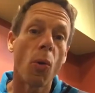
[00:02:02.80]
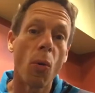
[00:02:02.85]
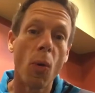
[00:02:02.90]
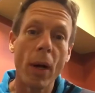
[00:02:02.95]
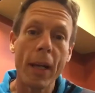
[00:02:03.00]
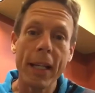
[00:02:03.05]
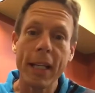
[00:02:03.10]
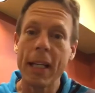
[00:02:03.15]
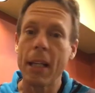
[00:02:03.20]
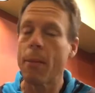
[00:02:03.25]

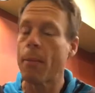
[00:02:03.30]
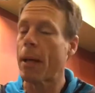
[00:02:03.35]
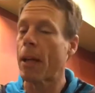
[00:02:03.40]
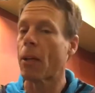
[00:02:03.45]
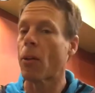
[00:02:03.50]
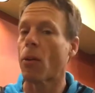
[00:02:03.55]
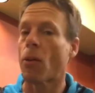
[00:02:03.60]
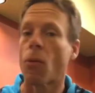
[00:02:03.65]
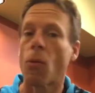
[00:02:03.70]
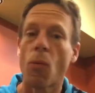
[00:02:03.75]
one
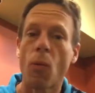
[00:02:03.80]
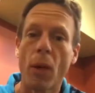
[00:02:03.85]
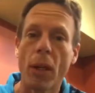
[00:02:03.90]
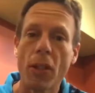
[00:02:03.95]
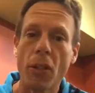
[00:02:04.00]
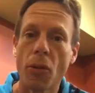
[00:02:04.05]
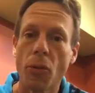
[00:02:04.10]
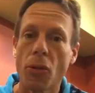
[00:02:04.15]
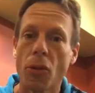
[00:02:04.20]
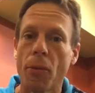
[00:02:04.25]
email or one
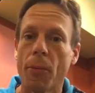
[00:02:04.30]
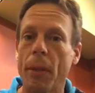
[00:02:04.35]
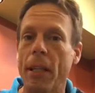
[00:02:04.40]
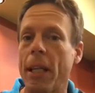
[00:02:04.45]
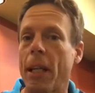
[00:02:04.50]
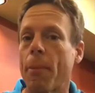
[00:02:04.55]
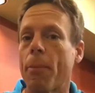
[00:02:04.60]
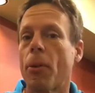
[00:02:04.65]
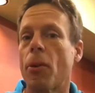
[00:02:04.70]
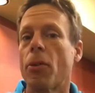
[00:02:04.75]
social
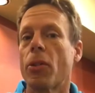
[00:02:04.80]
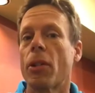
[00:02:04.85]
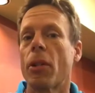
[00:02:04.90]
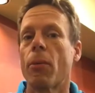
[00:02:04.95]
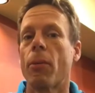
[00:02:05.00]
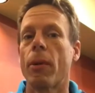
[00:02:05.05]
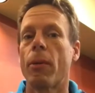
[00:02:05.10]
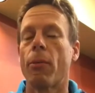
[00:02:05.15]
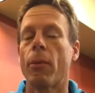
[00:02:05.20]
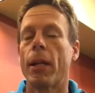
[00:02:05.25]
media post that
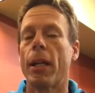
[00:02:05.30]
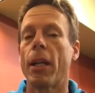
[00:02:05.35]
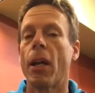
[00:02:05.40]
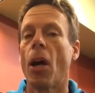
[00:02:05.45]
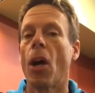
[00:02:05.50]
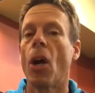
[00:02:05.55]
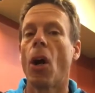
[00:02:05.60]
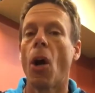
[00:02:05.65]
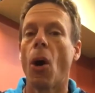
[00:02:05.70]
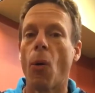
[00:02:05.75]
we read,
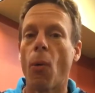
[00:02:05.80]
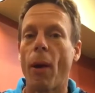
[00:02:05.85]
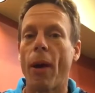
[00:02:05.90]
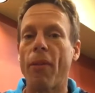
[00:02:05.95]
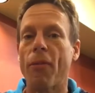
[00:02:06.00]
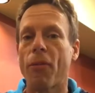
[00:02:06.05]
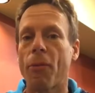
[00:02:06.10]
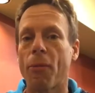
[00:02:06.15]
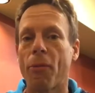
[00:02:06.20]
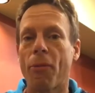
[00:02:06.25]
away
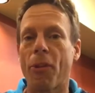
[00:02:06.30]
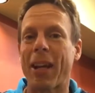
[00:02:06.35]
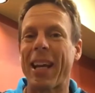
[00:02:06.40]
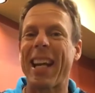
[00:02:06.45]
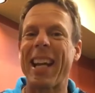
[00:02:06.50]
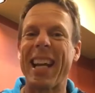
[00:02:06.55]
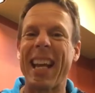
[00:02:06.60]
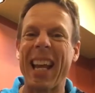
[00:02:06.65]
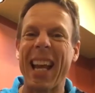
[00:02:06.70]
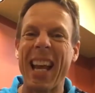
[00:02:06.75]
from
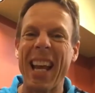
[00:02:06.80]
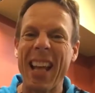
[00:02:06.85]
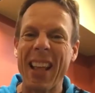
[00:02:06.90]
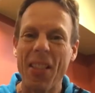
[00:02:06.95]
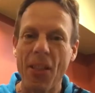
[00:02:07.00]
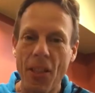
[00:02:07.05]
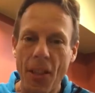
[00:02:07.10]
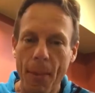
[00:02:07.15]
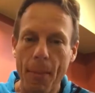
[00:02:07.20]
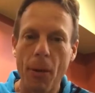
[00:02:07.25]
forgetting
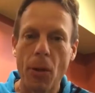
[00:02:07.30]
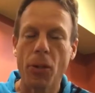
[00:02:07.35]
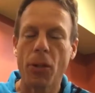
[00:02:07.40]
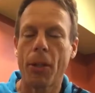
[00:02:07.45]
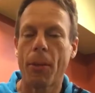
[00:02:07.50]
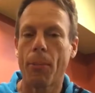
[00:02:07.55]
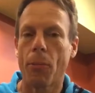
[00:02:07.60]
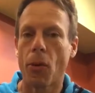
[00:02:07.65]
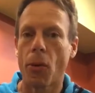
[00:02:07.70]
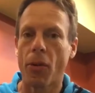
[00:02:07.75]
the most
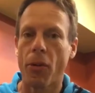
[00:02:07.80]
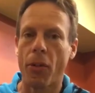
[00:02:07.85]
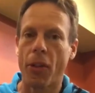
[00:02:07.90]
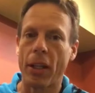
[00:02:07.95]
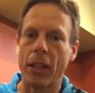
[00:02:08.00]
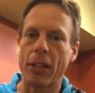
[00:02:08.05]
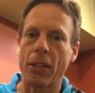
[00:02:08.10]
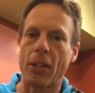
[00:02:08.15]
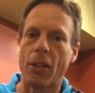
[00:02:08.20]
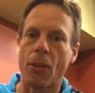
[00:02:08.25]
important
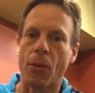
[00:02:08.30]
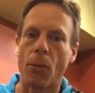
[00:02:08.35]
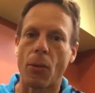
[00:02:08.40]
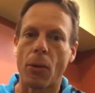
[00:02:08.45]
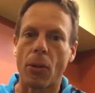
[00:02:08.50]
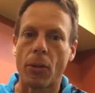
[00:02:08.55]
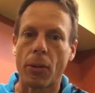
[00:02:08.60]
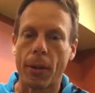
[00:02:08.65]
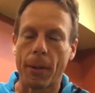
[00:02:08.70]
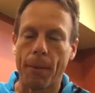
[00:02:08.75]
things in our
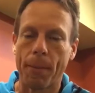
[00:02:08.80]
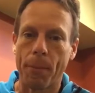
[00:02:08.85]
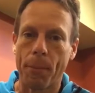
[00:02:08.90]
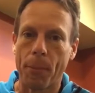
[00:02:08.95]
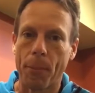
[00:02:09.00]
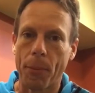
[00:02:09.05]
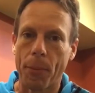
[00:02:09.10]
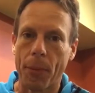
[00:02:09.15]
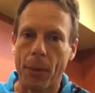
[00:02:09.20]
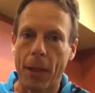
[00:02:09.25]
world.
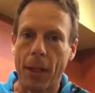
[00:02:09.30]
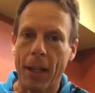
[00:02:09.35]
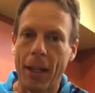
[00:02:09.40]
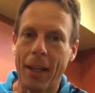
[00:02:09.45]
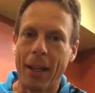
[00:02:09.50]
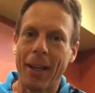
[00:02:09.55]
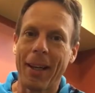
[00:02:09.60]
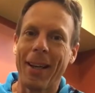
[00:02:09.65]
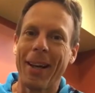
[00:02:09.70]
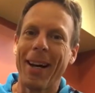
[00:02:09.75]

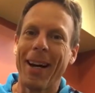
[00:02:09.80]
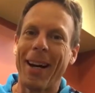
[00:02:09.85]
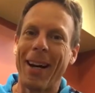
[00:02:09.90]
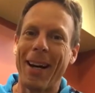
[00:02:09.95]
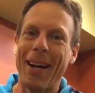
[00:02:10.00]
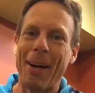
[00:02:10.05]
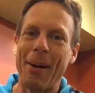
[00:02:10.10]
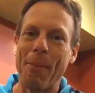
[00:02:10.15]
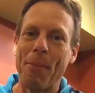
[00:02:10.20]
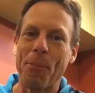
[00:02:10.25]

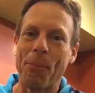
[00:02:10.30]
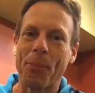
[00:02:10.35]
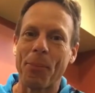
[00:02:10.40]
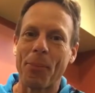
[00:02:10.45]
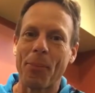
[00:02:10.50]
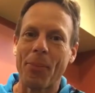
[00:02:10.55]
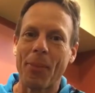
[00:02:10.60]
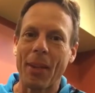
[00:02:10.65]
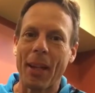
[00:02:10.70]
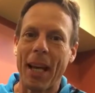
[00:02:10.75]
And
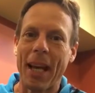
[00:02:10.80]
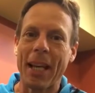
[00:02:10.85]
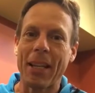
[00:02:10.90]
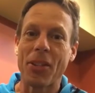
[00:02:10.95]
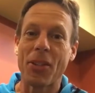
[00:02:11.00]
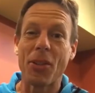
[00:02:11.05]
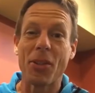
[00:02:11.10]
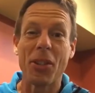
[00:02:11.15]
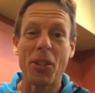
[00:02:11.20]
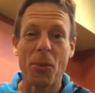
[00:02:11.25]

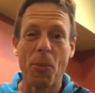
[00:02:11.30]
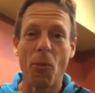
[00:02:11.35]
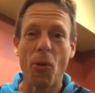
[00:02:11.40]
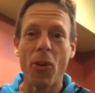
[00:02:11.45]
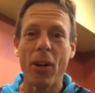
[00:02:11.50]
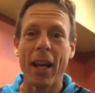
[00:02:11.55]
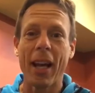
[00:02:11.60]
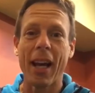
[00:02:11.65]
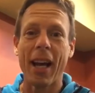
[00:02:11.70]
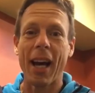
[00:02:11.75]
so this
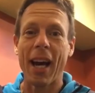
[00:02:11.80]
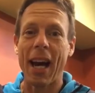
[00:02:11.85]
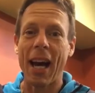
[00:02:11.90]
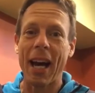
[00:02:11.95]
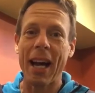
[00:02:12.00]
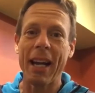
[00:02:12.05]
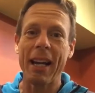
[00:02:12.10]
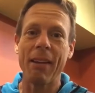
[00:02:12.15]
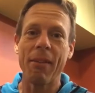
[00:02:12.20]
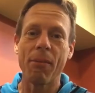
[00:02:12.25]
morning,
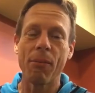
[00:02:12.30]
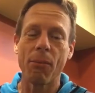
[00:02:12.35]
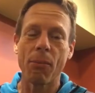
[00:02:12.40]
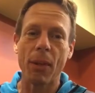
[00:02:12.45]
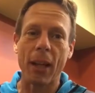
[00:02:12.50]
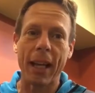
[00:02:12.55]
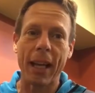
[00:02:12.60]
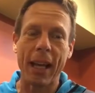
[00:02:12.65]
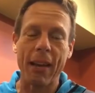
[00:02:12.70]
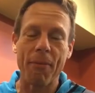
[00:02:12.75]
I
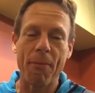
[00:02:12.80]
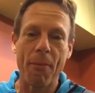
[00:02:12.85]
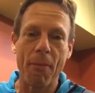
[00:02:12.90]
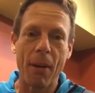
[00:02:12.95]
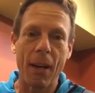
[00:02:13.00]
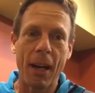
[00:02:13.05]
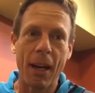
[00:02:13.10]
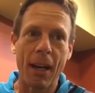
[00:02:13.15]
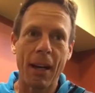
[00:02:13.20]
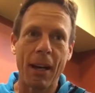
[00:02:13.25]

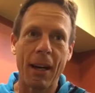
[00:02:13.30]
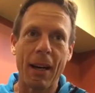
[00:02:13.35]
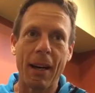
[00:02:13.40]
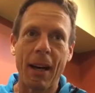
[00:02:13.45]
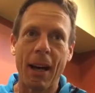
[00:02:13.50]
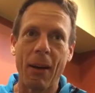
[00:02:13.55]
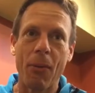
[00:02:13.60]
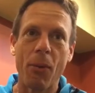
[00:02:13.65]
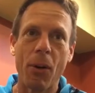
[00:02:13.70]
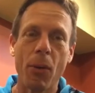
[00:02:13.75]

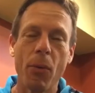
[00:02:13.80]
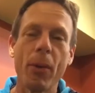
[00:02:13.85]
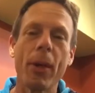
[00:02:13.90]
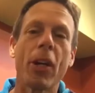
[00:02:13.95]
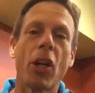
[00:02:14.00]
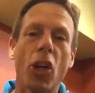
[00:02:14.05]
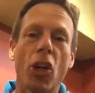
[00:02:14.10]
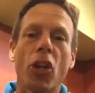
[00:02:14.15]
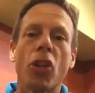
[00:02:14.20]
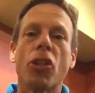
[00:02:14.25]
want to
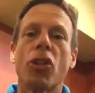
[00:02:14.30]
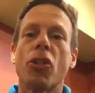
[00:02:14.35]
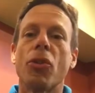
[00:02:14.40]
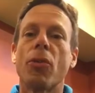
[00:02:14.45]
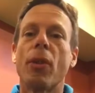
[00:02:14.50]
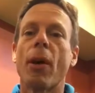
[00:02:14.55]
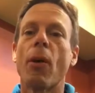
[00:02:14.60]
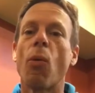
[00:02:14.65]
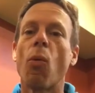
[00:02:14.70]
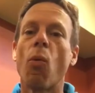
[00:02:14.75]
encourage you
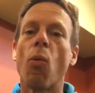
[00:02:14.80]
that